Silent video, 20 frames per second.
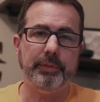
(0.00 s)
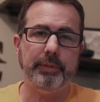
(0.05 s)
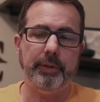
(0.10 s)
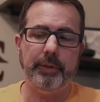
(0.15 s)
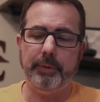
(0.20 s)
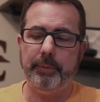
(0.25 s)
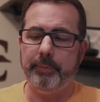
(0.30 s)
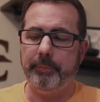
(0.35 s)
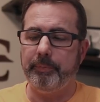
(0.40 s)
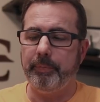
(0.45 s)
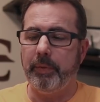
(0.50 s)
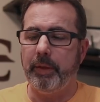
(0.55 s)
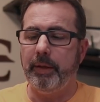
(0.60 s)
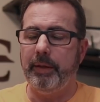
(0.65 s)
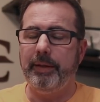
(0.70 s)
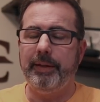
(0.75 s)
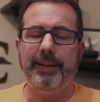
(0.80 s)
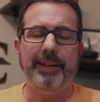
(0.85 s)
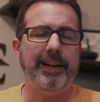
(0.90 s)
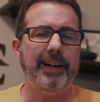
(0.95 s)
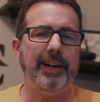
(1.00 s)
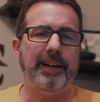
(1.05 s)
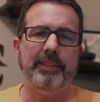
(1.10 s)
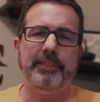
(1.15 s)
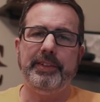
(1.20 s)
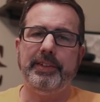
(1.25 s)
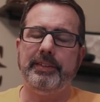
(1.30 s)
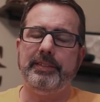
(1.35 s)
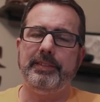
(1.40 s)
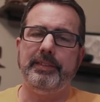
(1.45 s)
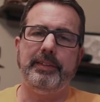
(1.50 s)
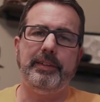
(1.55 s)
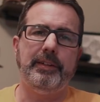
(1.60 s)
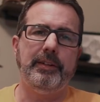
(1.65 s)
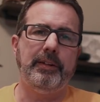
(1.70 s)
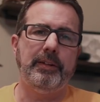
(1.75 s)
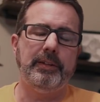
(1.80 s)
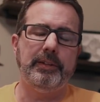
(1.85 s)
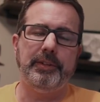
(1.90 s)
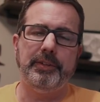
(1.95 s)
So obviously
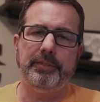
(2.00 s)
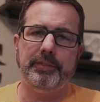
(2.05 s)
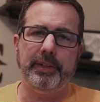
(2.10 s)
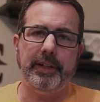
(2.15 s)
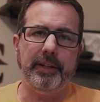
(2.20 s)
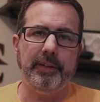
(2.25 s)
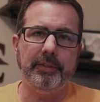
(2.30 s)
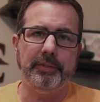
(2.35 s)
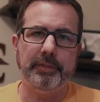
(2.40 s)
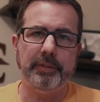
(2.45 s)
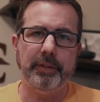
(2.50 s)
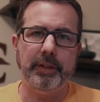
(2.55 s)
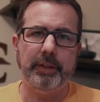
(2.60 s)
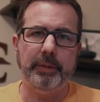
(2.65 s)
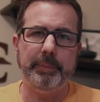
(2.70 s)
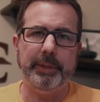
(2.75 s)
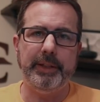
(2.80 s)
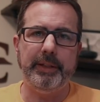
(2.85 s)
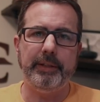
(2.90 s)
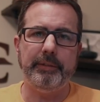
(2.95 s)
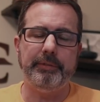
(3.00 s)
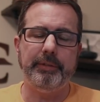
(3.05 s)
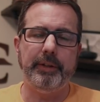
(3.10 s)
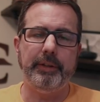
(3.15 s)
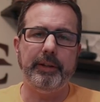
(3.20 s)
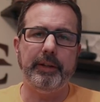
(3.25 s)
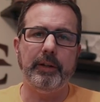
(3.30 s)
all our scales are going to be different.